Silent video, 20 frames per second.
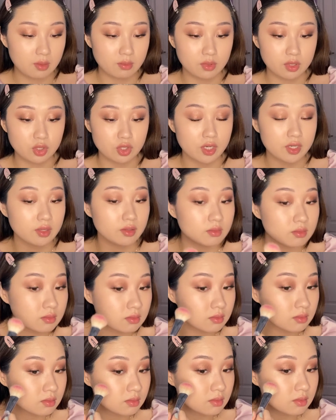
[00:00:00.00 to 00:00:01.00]
I'm gonna try to
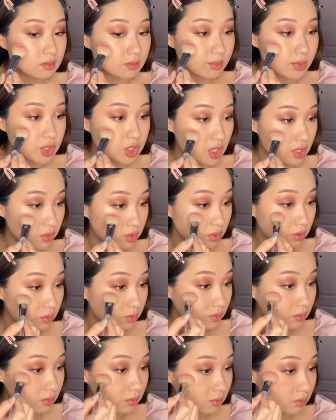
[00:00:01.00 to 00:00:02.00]
be
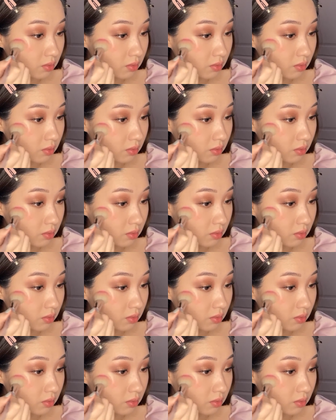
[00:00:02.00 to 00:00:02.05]
gentle.